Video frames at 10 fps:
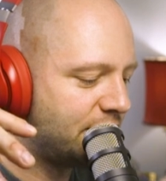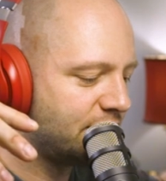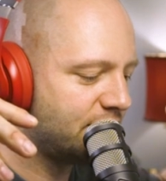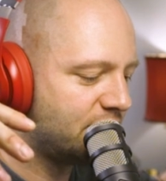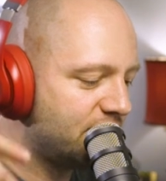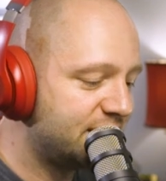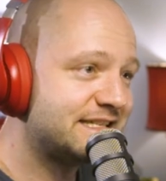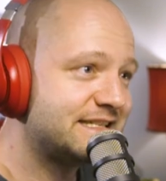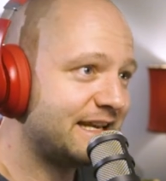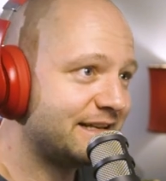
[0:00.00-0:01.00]
but
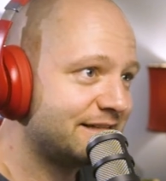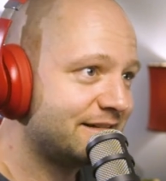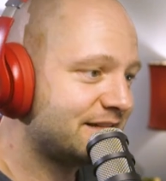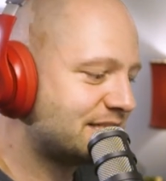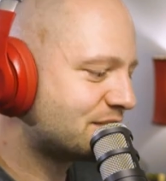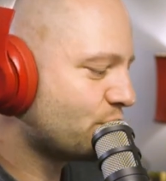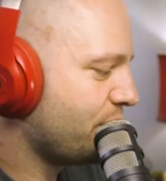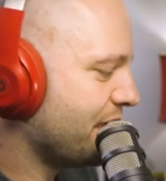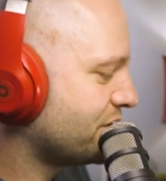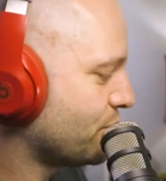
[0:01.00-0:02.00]
this is it. This is
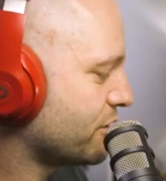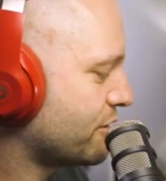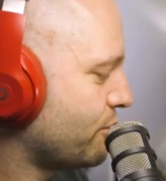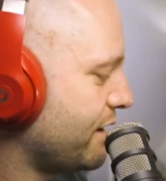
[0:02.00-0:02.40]
what we have to work